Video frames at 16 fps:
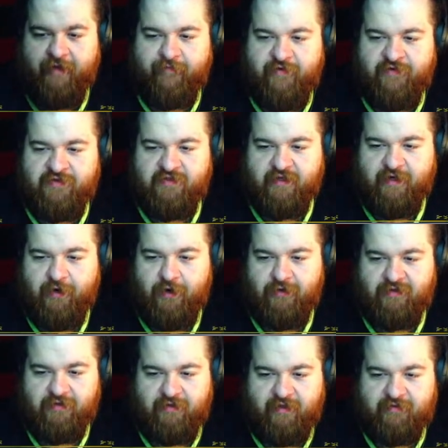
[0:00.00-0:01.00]
using the
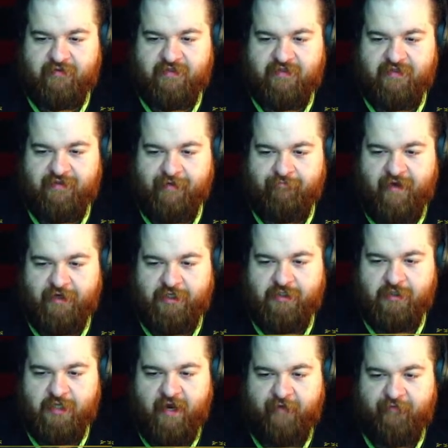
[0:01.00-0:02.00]
character to make sure
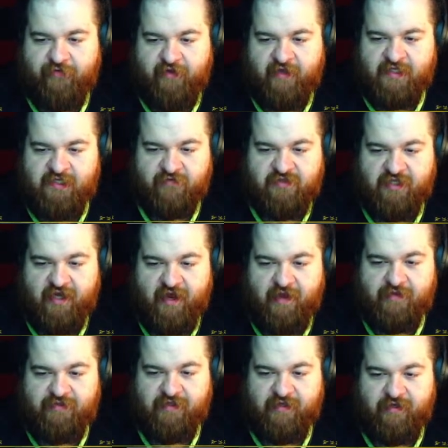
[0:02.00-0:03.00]
everything is upsized,
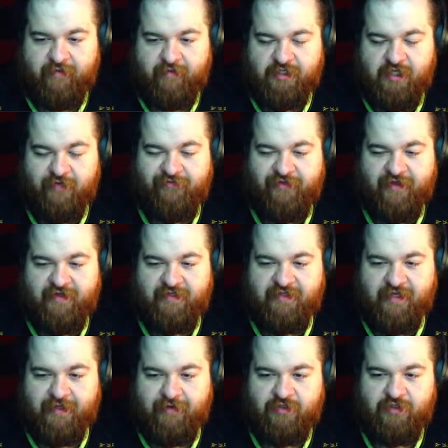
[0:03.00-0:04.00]
you know, make sure everything is
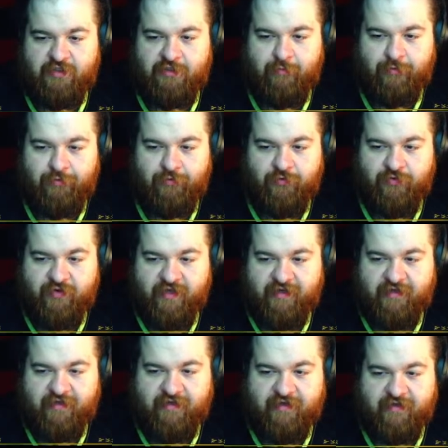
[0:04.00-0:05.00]
like smooth
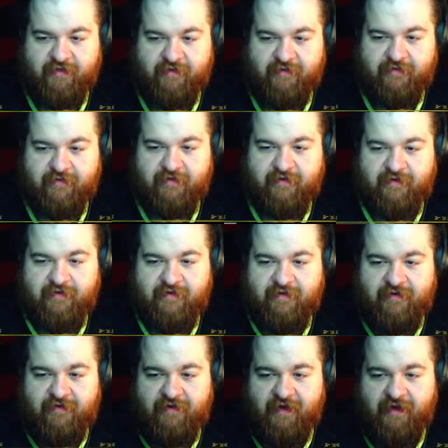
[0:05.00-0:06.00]
and
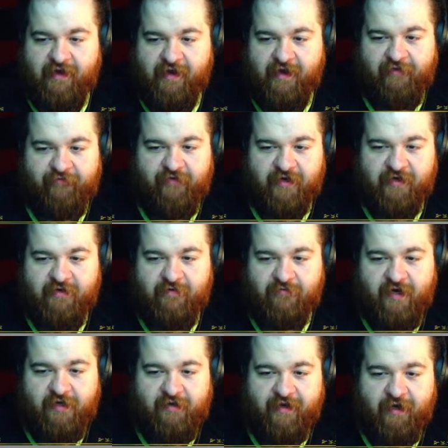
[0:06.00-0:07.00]
yeah. Fucking
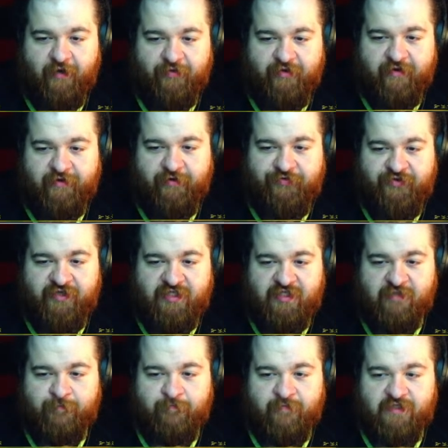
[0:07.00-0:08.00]
right now though, this
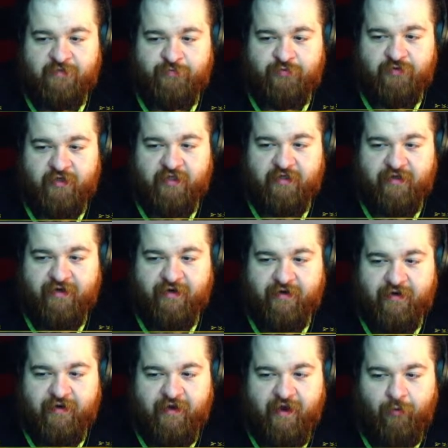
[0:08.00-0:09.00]
is pretty good. All
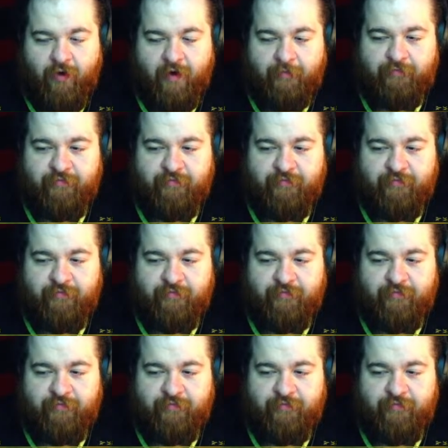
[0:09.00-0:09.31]
right, I want